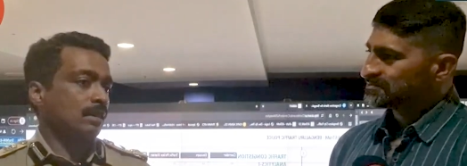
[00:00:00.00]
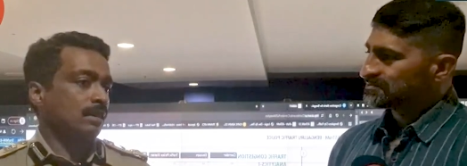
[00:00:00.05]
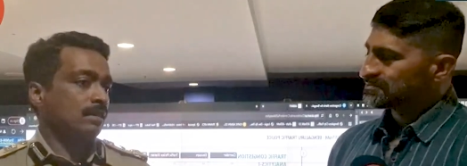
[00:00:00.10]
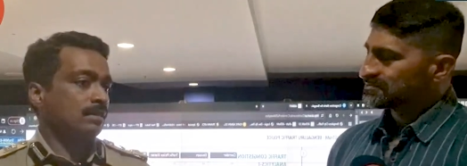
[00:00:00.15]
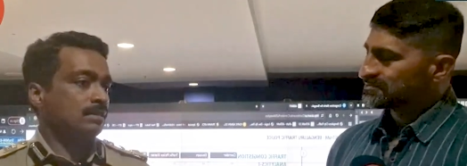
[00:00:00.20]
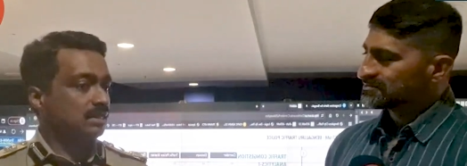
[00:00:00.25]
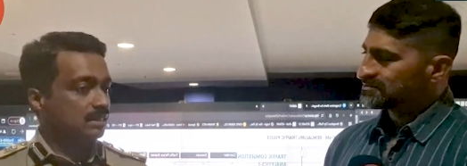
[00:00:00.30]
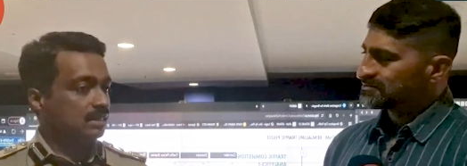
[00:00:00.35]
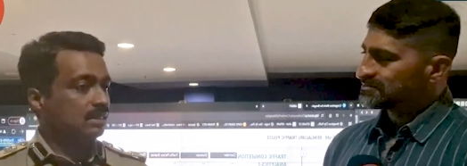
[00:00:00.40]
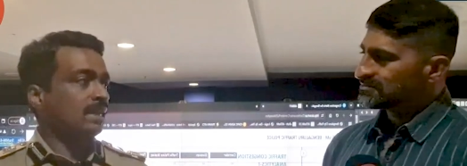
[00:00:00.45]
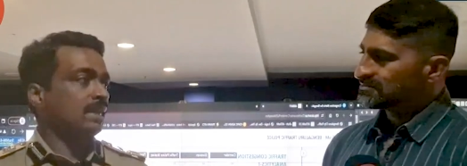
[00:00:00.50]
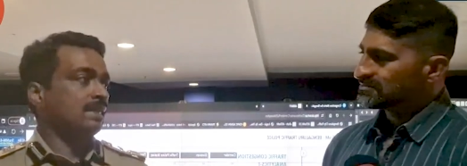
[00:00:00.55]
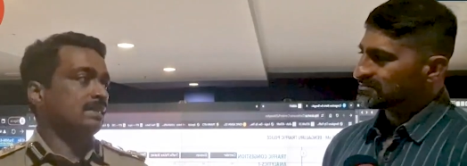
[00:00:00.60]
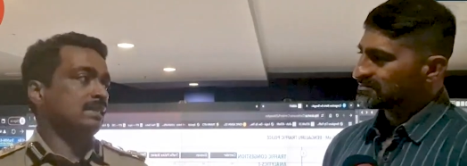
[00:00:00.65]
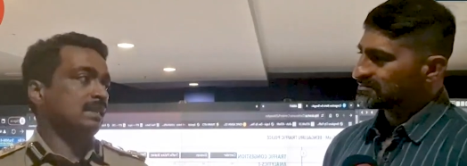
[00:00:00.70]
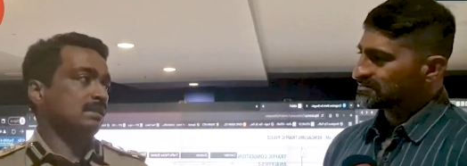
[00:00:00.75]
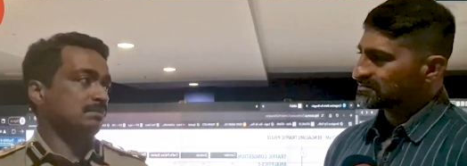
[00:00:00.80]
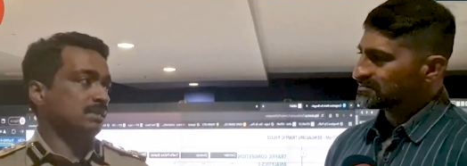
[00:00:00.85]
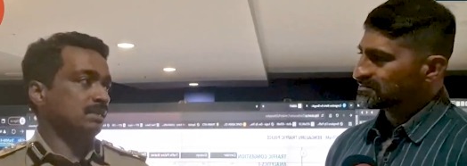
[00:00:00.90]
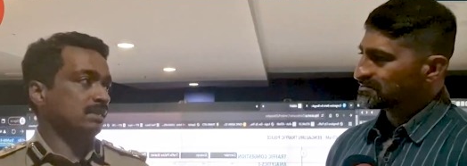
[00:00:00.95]
Speaker 1: certainly has
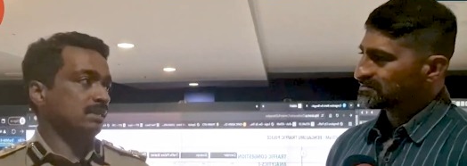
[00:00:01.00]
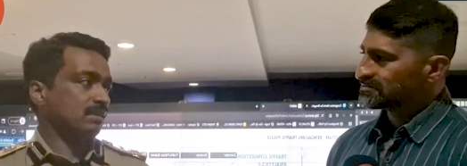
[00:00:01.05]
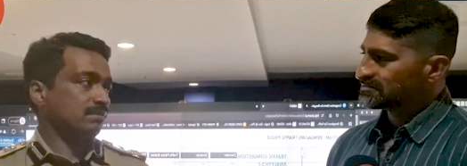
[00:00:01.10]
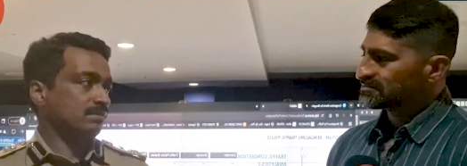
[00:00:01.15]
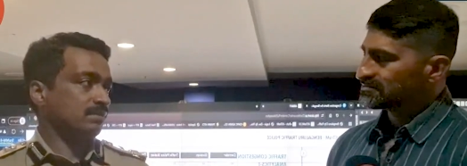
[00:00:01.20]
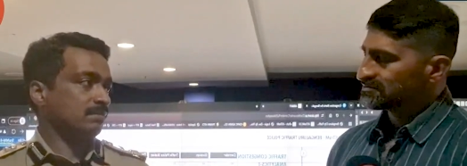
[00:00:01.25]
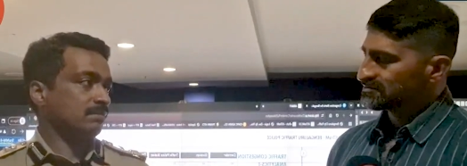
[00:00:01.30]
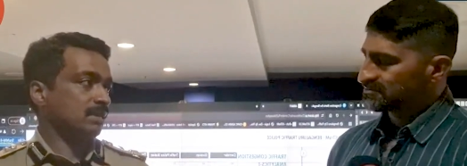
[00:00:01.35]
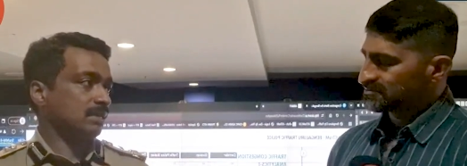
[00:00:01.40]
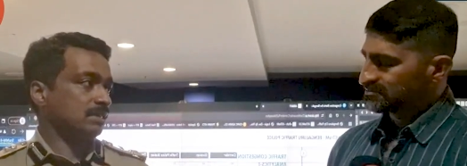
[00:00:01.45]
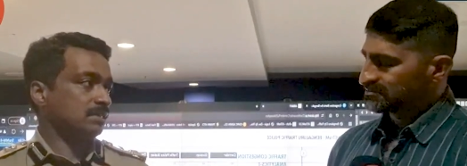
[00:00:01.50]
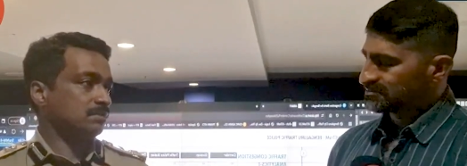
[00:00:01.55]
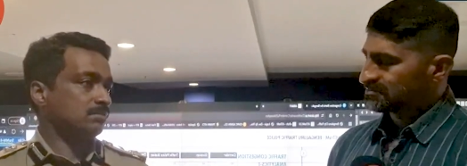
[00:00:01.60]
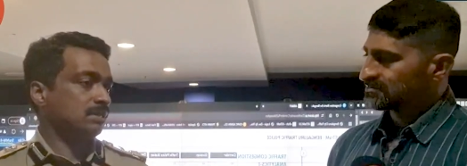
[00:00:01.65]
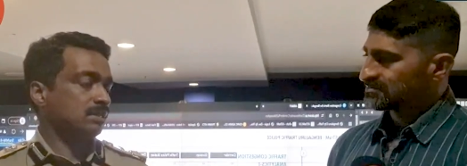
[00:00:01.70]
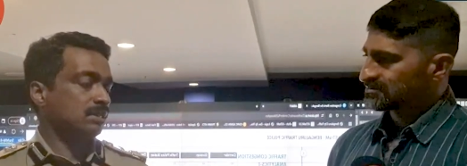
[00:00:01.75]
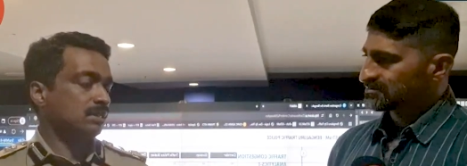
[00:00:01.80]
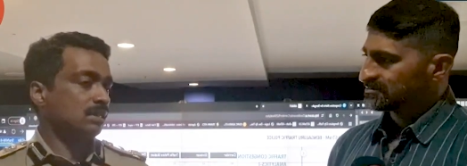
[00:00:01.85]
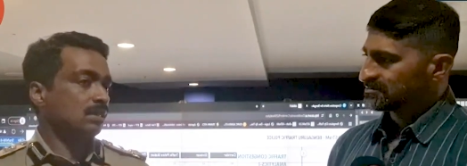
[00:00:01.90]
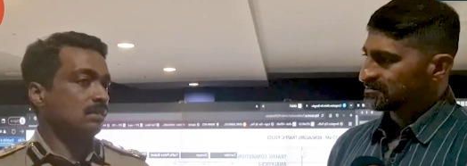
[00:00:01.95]
helped in traffic management.
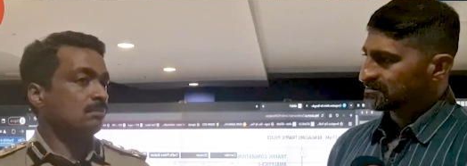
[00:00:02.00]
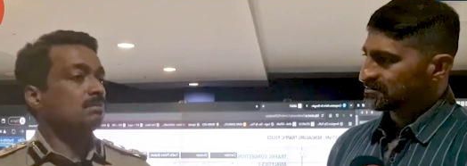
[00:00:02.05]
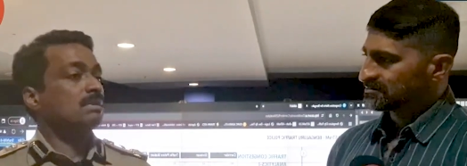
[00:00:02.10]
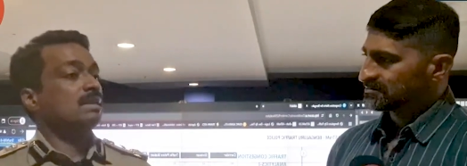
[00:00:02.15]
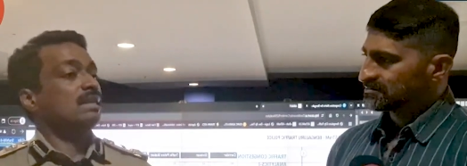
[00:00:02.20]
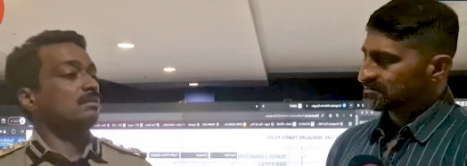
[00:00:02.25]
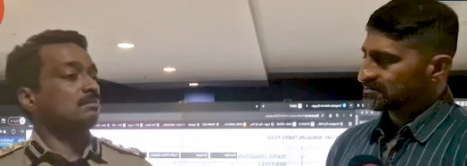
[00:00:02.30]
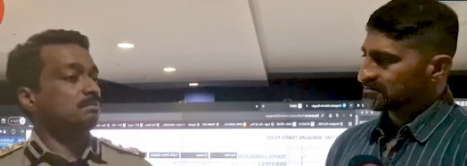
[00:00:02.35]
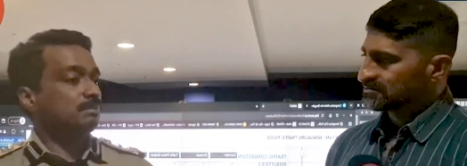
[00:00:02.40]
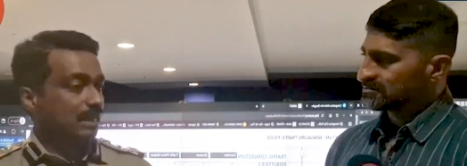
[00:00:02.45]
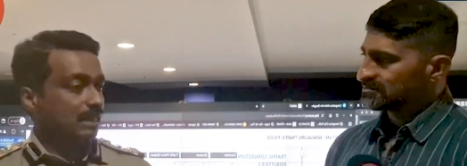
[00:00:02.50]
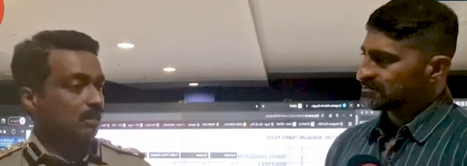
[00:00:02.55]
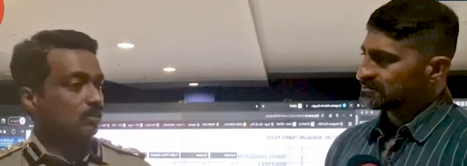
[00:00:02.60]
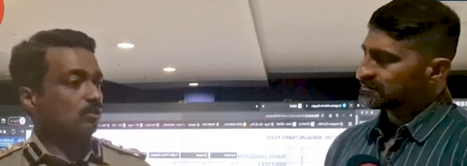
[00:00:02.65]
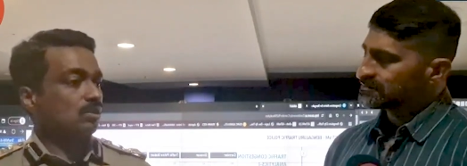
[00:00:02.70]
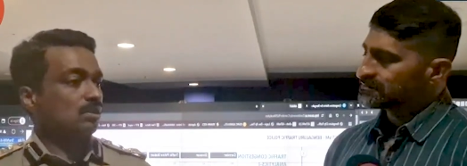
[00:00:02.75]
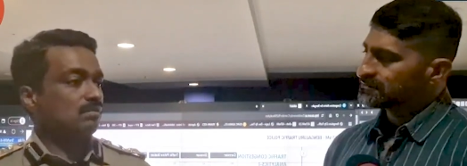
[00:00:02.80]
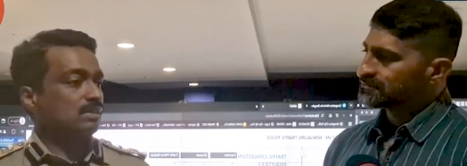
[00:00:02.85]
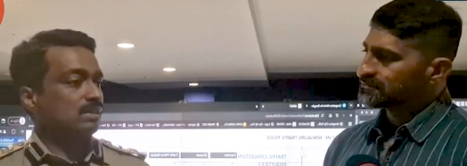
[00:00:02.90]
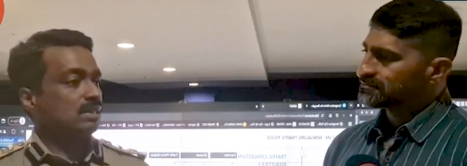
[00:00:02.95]
But at a macro
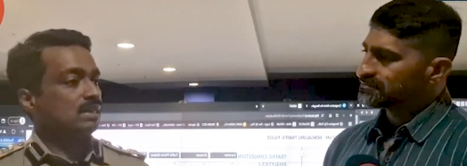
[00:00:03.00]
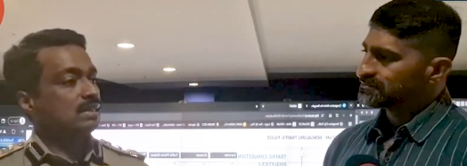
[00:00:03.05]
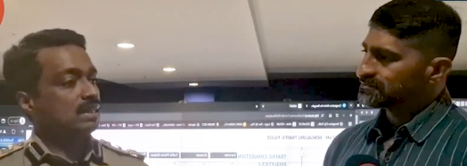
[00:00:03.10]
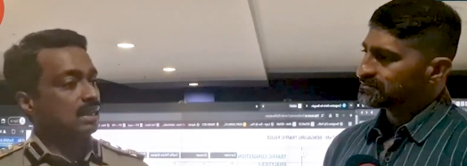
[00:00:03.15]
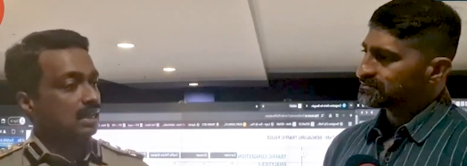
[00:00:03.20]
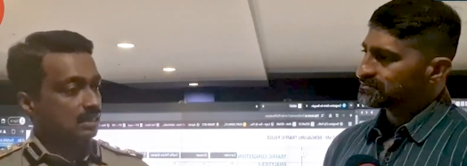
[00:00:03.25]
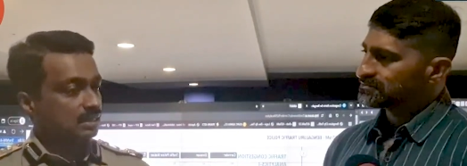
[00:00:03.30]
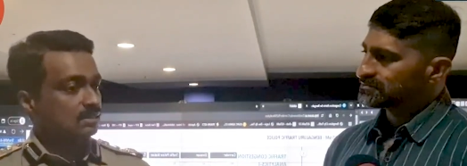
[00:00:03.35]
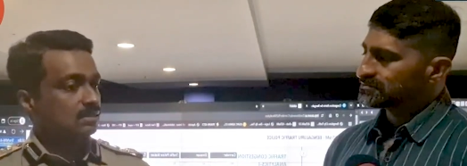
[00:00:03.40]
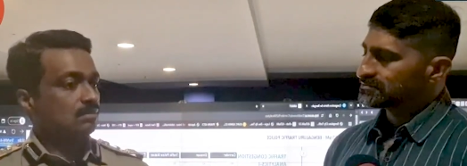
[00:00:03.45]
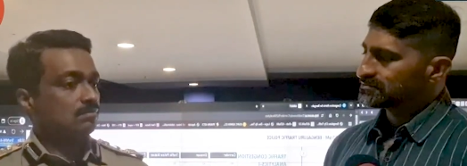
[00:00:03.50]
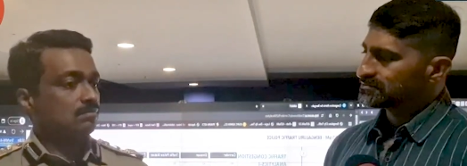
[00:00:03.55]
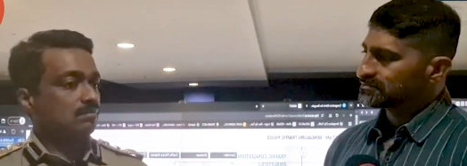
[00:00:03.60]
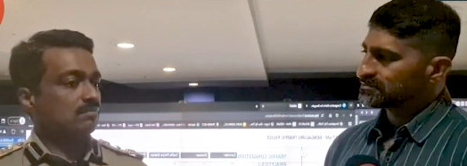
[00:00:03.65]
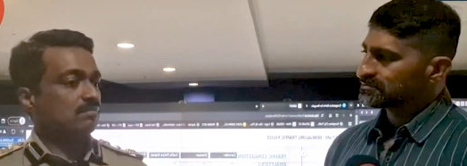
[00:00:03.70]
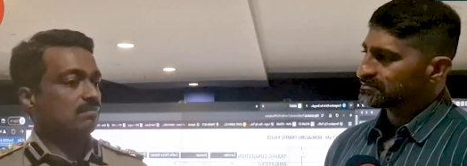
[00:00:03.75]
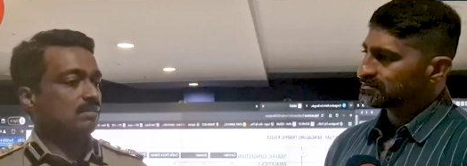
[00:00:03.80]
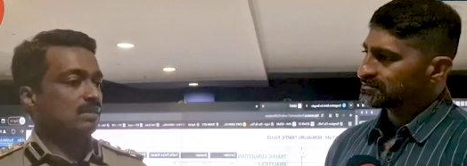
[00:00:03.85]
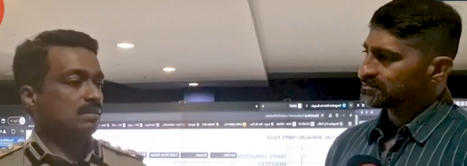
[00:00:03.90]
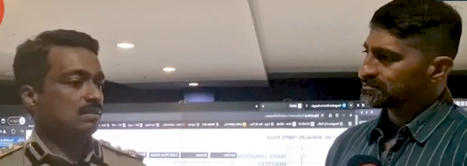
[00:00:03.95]
level in ASTraM, when
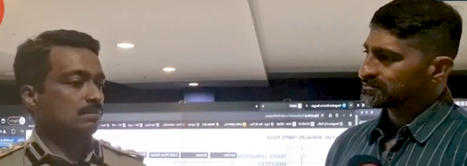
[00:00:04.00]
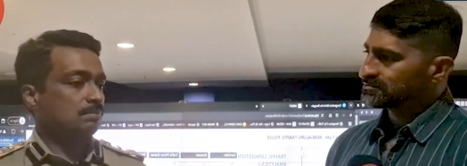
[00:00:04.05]
we